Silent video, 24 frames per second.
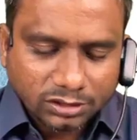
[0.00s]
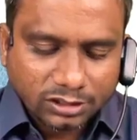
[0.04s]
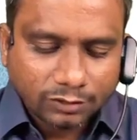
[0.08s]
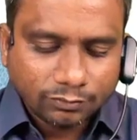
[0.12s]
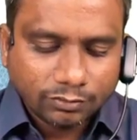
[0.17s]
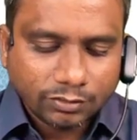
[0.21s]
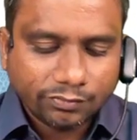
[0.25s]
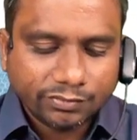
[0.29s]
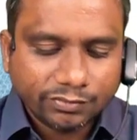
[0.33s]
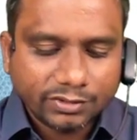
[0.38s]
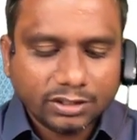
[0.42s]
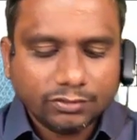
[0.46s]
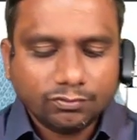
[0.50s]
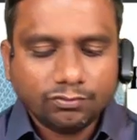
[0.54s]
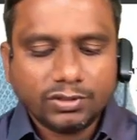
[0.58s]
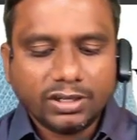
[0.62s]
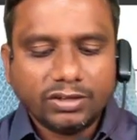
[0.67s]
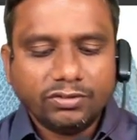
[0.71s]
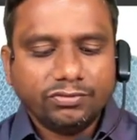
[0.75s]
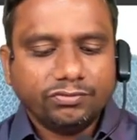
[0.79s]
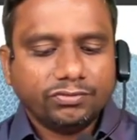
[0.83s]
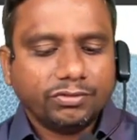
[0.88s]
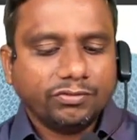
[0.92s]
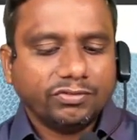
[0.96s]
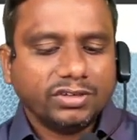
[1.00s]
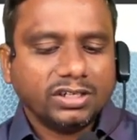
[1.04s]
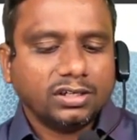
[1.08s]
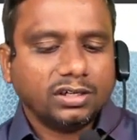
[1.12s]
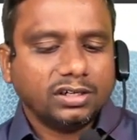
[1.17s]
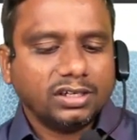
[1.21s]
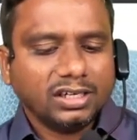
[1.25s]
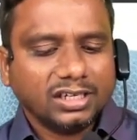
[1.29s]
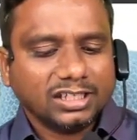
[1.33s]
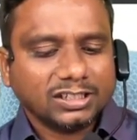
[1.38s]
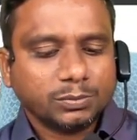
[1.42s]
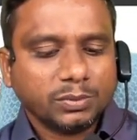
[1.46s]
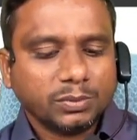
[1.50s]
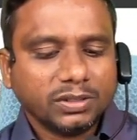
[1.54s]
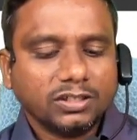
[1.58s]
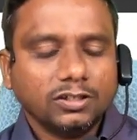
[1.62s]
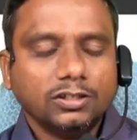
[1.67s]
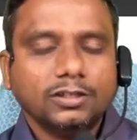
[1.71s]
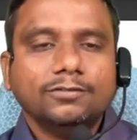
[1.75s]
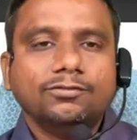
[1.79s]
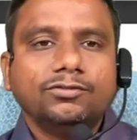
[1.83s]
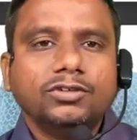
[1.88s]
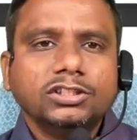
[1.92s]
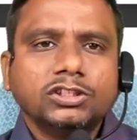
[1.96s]
and 1,500 respectively.
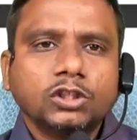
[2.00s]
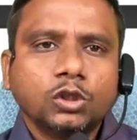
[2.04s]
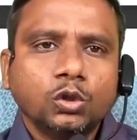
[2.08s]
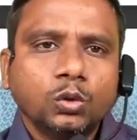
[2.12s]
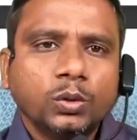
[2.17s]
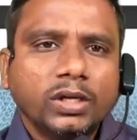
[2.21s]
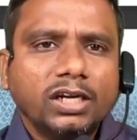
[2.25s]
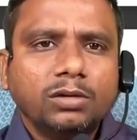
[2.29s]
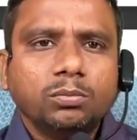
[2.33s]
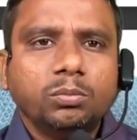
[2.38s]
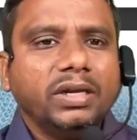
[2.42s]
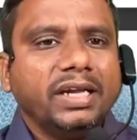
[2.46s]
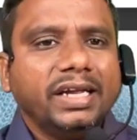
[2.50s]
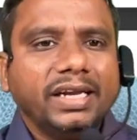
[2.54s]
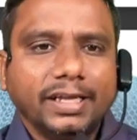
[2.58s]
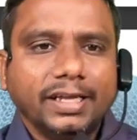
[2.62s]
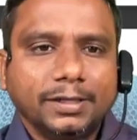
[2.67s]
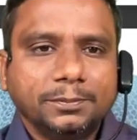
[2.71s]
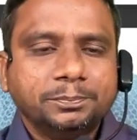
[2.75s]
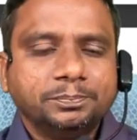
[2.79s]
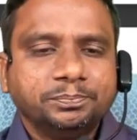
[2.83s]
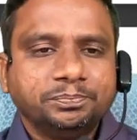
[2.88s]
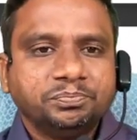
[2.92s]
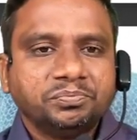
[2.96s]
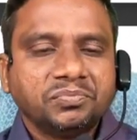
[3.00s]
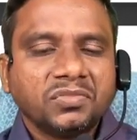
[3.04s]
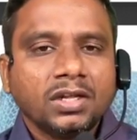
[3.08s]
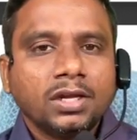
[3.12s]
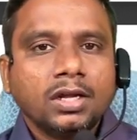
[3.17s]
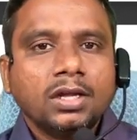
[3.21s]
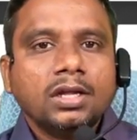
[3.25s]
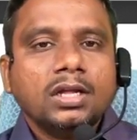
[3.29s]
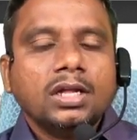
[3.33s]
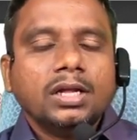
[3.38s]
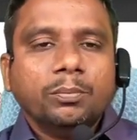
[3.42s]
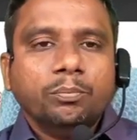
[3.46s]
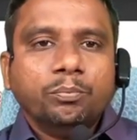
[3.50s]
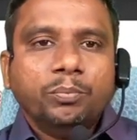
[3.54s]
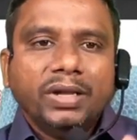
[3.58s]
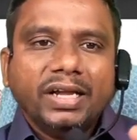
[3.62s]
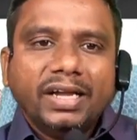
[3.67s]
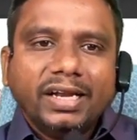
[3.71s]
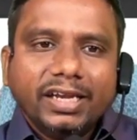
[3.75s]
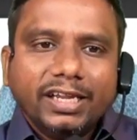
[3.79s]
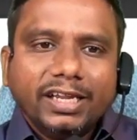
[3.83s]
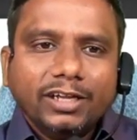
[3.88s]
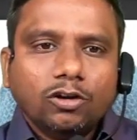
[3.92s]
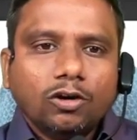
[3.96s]
First look at beginning.
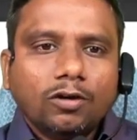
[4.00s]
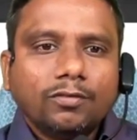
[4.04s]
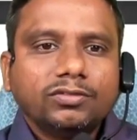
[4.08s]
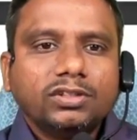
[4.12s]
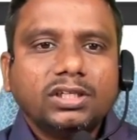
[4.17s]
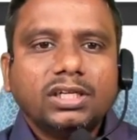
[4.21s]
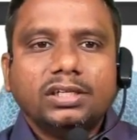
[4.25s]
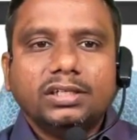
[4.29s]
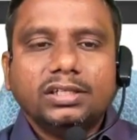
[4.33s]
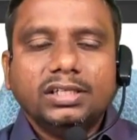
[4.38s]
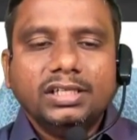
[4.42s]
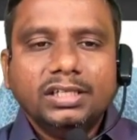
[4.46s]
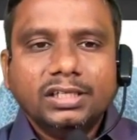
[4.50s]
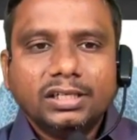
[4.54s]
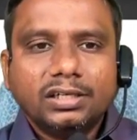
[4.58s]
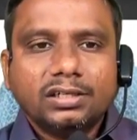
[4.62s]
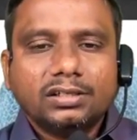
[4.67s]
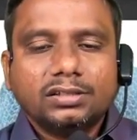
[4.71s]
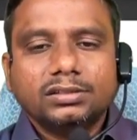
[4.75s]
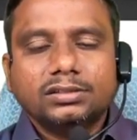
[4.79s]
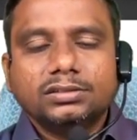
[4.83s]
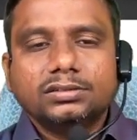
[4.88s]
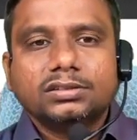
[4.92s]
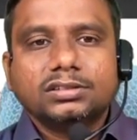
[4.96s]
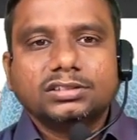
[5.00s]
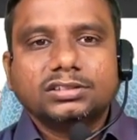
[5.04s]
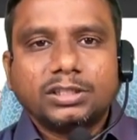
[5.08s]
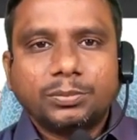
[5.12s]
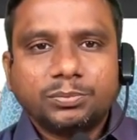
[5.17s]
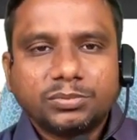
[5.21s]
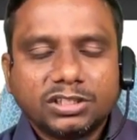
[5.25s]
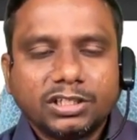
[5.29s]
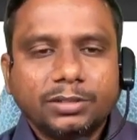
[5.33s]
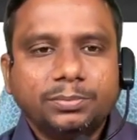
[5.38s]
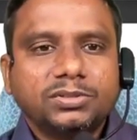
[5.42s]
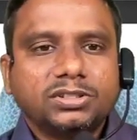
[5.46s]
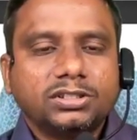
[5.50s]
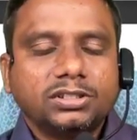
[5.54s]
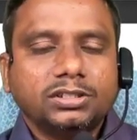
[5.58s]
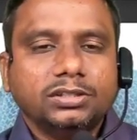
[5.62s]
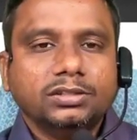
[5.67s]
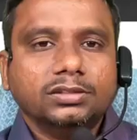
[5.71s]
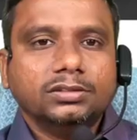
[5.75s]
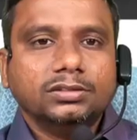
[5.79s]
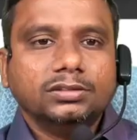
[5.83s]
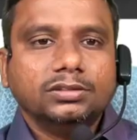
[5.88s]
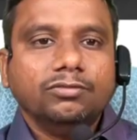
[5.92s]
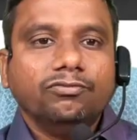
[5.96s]
Beginning of the year subscription
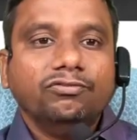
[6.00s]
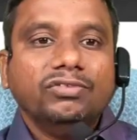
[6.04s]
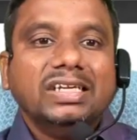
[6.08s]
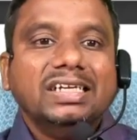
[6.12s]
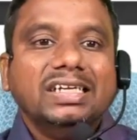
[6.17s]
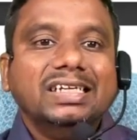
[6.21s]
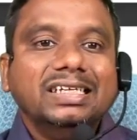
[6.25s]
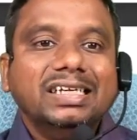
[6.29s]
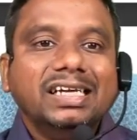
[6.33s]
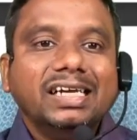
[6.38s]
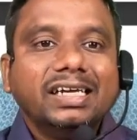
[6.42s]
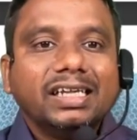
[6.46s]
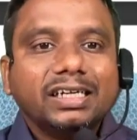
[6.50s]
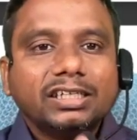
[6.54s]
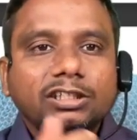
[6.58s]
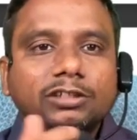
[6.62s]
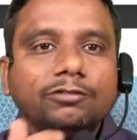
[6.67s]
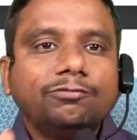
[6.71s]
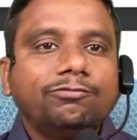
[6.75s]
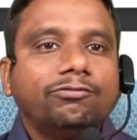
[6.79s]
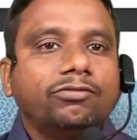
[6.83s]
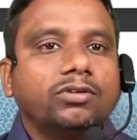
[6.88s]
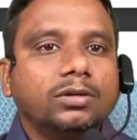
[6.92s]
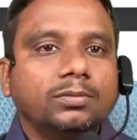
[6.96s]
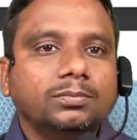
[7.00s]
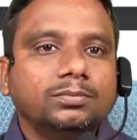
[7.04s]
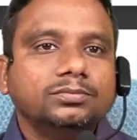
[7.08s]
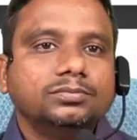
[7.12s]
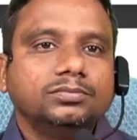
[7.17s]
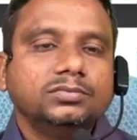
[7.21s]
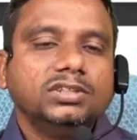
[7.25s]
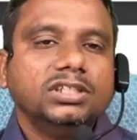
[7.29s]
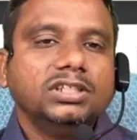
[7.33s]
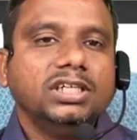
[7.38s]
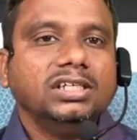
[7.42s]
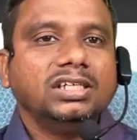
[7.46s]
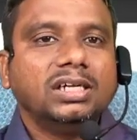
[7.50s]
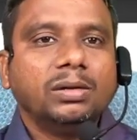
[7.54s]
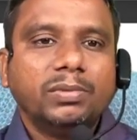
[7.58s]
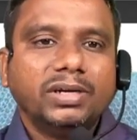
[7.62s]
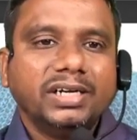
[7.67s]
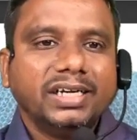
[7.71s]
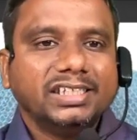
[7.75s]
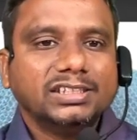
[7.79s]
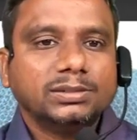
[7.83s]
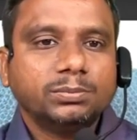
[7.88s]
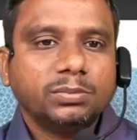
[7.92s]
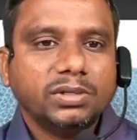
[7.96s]
we deduct from income and
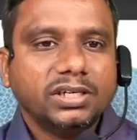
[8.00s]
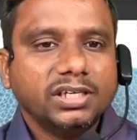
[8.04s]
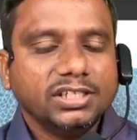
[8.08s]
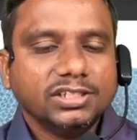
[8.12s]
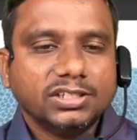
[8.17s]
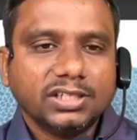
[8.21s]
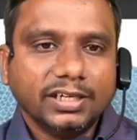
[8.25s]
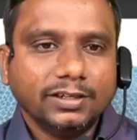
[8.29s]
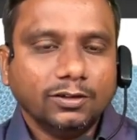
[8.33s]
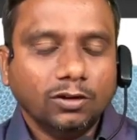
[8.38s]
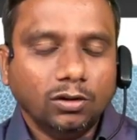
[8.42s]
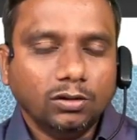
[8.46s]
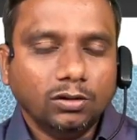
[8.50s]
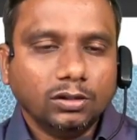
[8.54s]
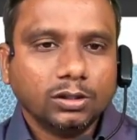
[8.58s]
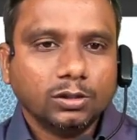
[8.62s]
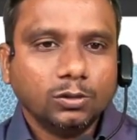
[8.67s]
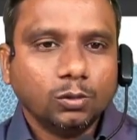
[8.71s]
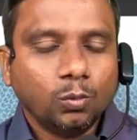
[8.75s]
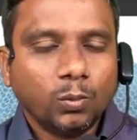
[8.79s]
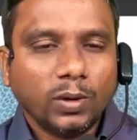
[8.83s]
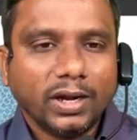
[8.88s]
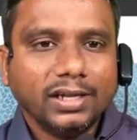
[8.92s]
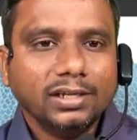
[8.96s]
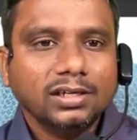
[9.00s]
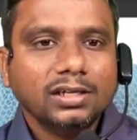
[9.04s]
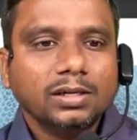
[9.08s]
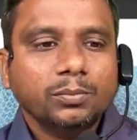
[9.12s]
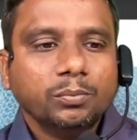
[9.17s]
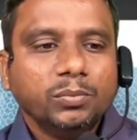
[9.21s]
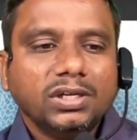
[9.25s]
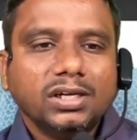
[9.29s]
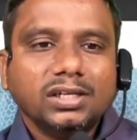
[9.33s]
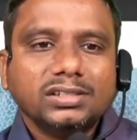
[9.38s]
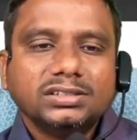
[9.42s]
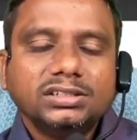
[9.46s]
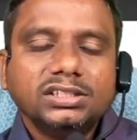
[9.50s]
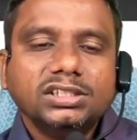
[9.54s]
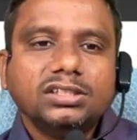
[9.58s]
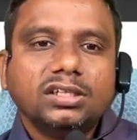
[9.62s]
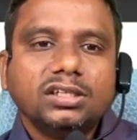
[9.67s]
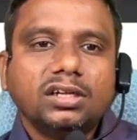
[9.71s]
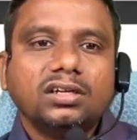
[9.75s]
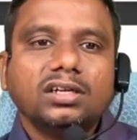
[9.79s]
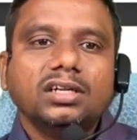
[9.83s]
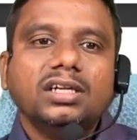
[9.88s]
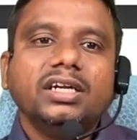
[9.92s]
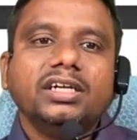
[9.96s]
expenditure account. Why? Because these are
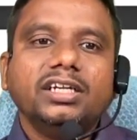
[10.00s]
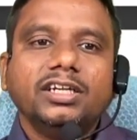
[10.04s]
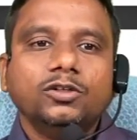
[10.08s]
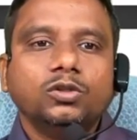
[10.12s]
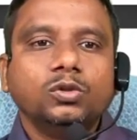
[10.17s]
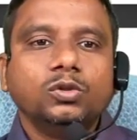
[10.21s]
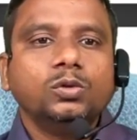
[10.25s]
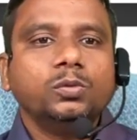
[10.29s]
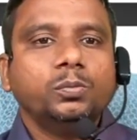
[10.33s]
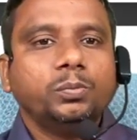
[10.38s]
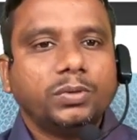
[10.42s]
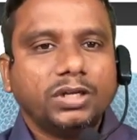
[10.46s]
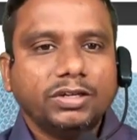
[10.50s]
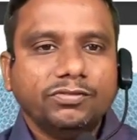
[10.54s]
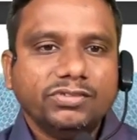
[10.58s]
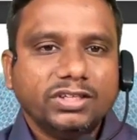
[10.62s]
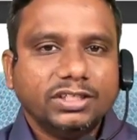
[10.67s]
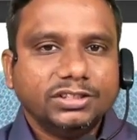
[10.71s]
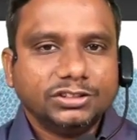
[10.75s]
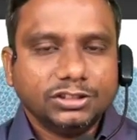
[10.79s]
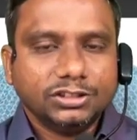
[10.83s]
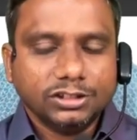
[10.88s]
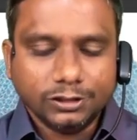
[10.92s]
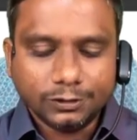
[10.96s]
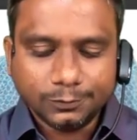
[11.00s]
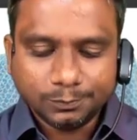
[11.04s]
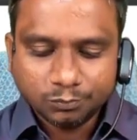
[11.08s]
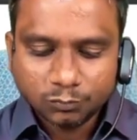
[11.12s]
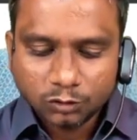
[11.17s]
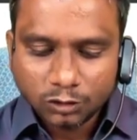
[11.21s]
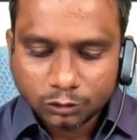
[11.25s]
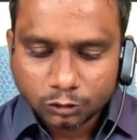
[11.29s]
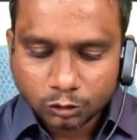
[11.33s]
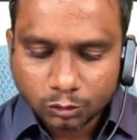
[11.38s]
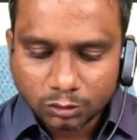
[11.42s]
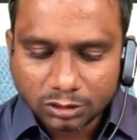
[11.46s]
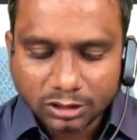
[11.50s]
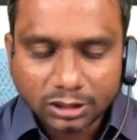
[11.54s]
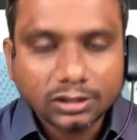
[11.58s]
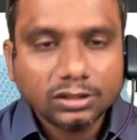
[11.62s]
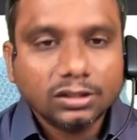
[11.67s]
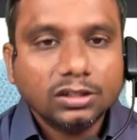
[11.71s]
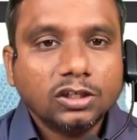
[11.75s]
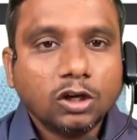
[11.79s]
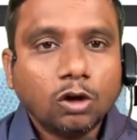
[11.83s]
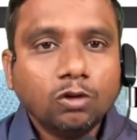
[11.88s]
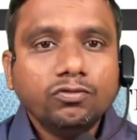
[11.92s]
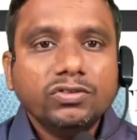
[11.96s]
relating to previous year. So that
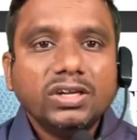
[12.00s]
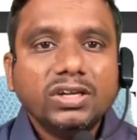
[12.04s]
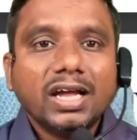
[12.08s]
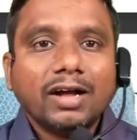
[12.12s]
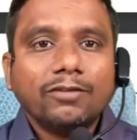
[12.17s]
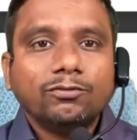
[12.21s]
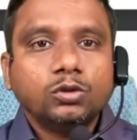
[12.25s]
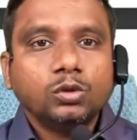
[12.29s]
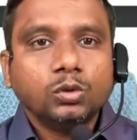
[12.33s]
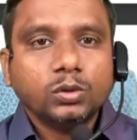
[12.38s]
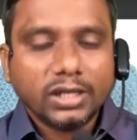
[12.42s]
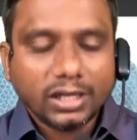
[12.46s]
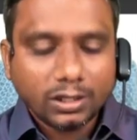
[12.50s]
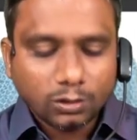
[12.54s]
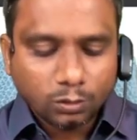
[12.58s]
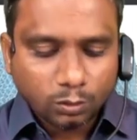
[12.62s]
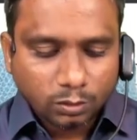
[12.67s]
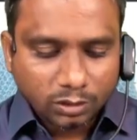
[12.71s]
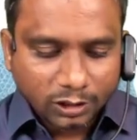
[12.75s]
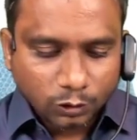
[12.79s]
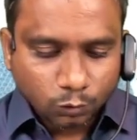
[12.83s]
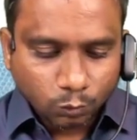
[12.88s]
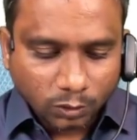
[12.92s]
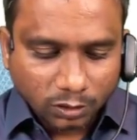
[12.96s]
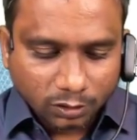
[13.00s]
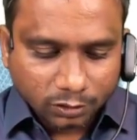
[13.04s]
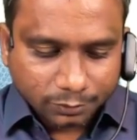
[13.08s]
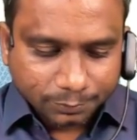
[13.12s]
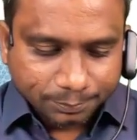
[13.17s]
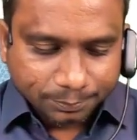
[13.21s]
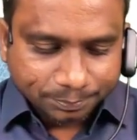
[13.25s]
now we have to calculate what